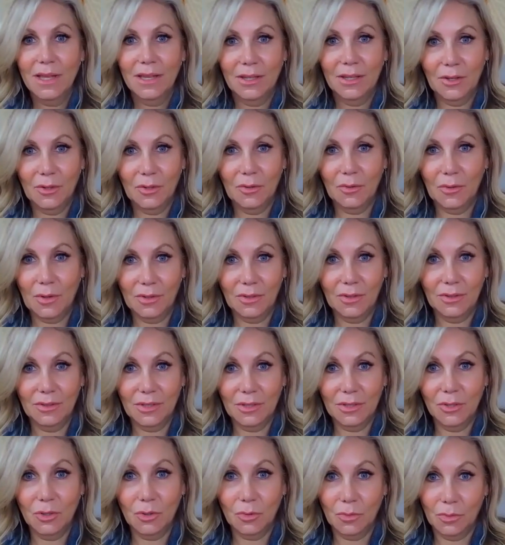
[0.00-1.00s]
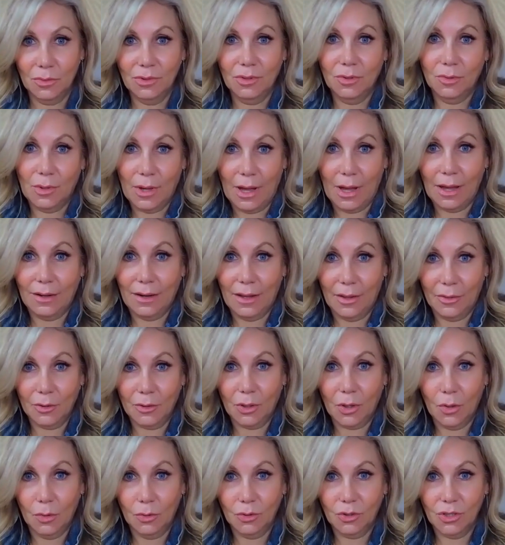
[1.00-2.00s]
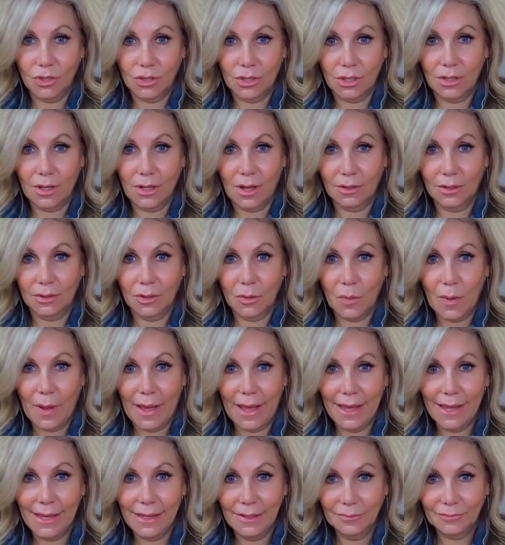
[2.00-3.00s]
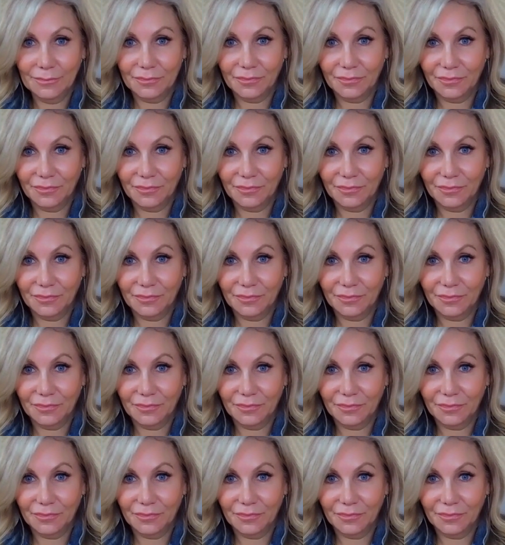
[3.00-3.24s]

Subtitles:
You got other coaches along the way?